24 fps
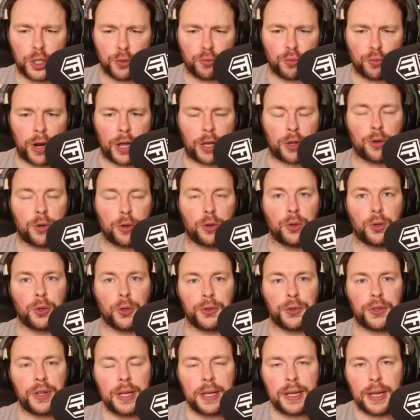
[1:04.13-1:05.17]

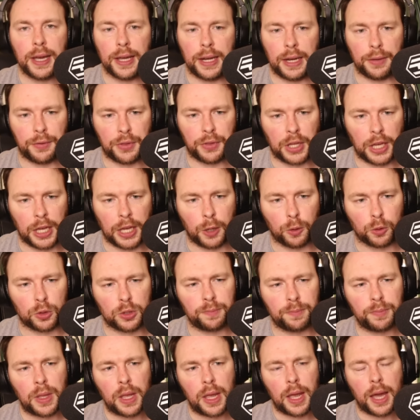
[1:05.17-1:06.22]
record and everything else.
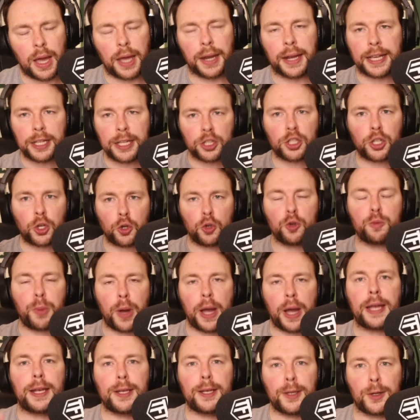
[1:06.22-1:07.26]
And I get told
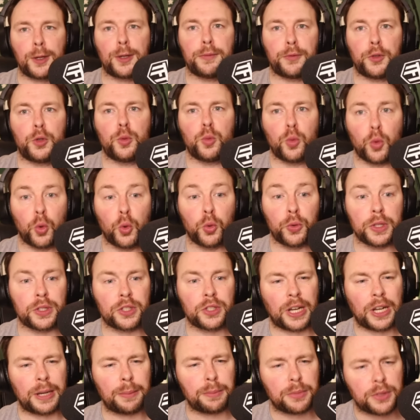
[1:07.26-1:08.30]
by a lot of you all the
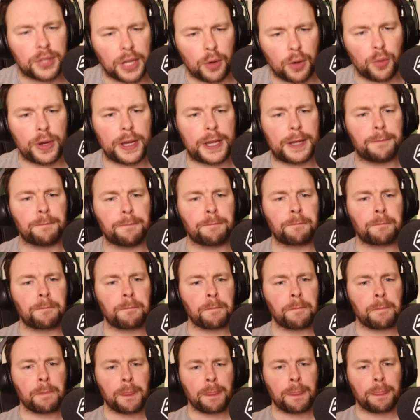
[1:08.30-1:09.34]
time, Terry,
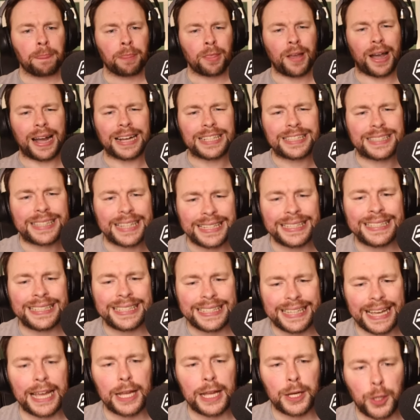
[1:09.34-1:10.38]
I didn't
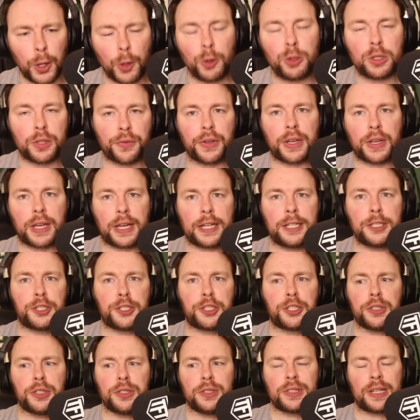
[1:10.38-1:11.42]
get
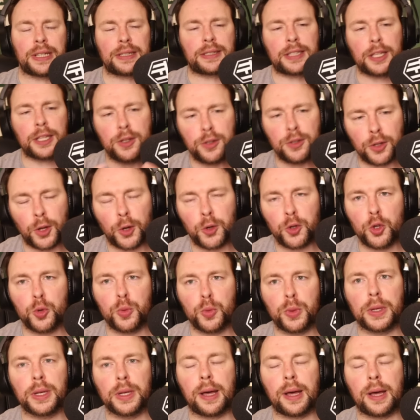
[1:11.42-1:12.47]
notifications. I didn't know you
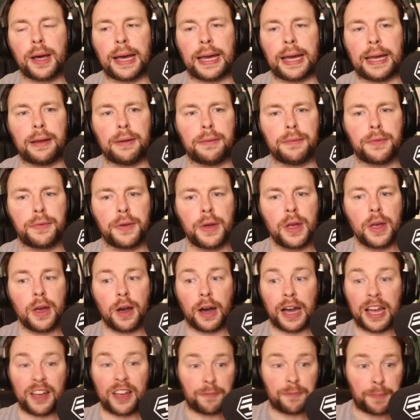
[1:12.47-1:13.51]
were live.
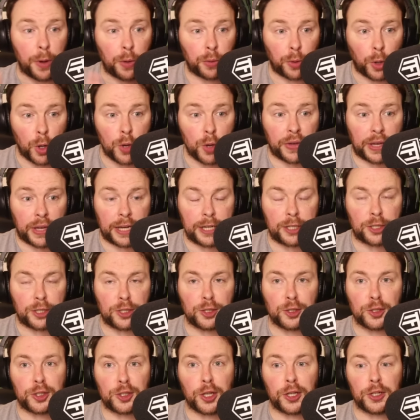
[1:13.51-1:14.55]
I have bell
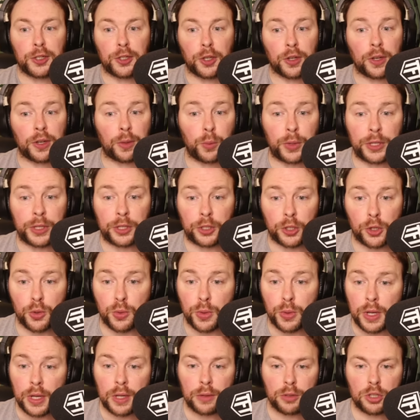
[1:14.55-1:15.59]
notifications turned on. And we do.
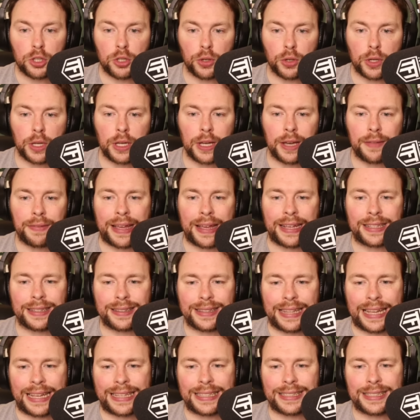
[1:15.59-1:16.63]
Just looking at
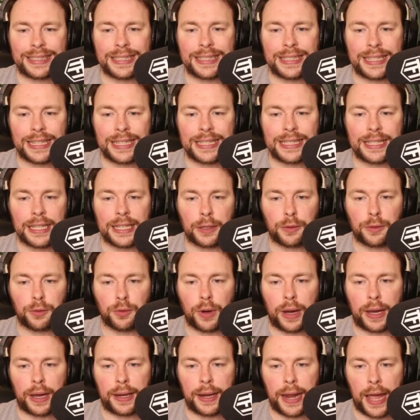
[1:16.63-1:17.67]
that statistic
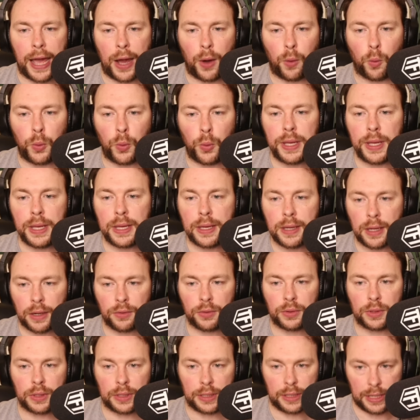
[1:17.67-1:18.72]
right now, we
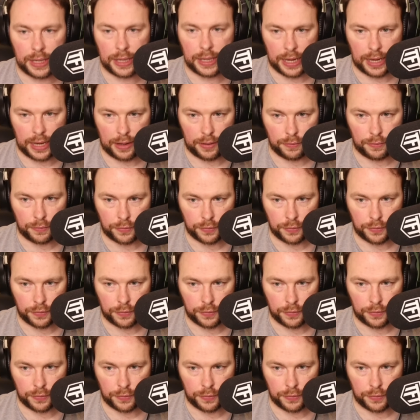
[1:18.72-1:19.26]
currently have,